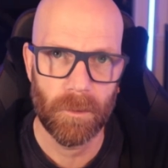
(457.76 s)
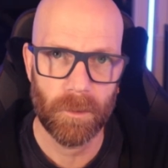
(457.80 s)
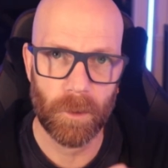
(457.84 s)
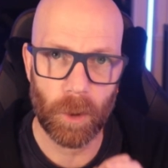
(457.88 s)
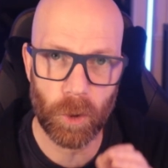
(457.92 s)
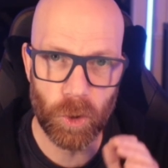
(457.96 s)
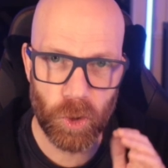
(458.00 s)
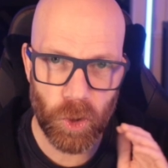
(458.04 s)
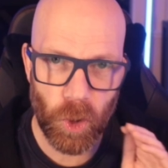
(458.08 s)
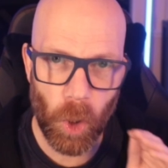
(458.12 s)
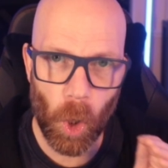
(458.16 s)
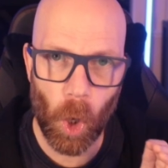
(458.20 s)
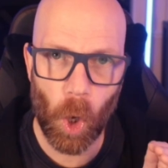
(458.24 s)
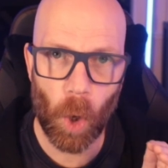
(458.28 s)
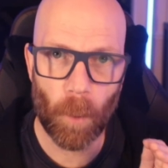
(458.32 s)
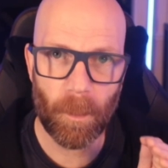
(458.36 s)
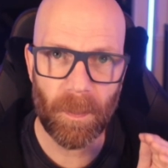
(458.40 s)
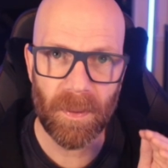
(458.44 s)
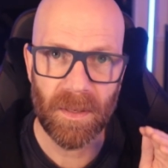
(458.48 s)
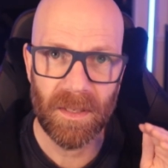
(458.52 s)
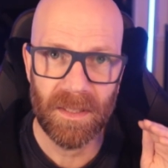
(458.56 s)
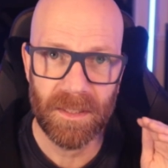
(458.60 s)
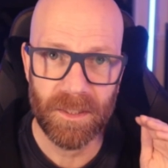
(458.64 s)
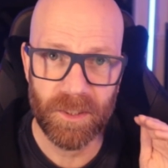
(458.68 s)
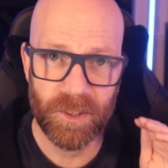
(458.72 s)
the
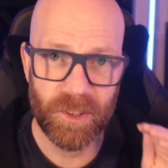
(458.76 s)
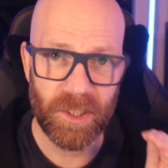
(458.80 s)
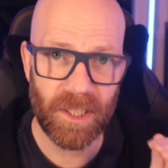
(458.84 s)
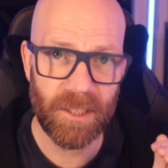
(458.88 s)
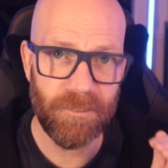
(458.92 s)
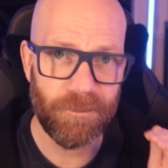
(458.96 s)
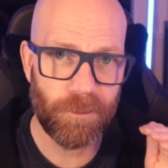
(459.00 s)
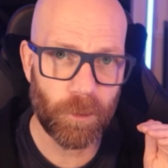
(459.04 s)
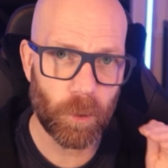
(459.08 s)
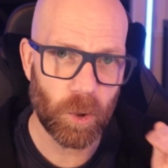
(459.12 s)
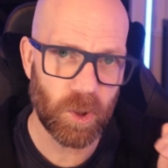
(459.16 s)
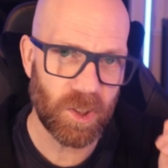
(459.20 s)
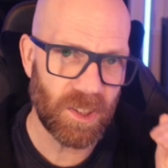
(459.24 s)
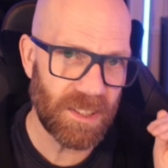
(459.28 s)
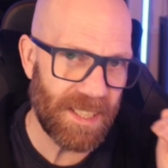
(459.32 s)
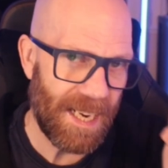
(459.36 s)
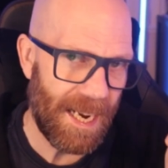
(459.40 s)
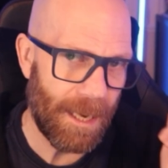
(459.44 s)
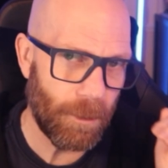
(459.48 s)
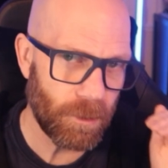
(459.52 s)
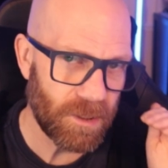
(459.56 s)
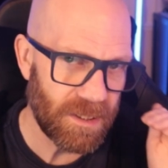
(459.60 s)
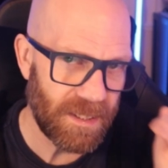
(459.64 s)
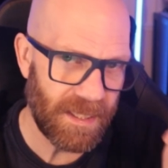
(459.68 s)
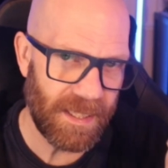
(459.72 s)
top GeForce
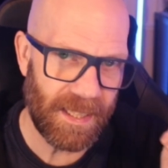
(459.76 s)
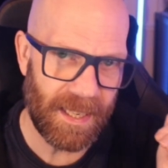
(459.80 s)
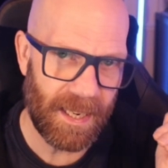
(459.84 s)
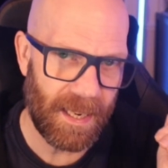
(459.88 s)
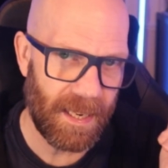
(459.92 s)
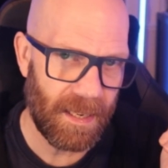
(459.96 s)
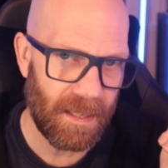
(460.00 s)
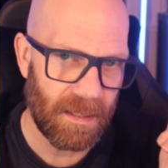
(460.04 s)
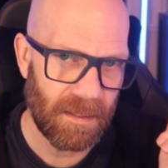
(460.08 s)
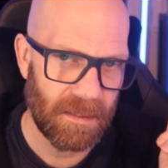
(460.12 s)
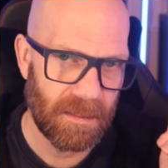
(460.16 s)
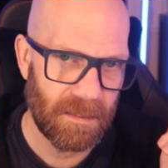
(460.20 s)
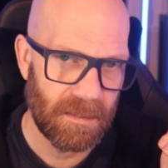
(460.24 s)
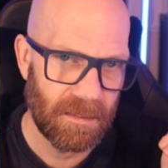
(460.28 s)
Now tier.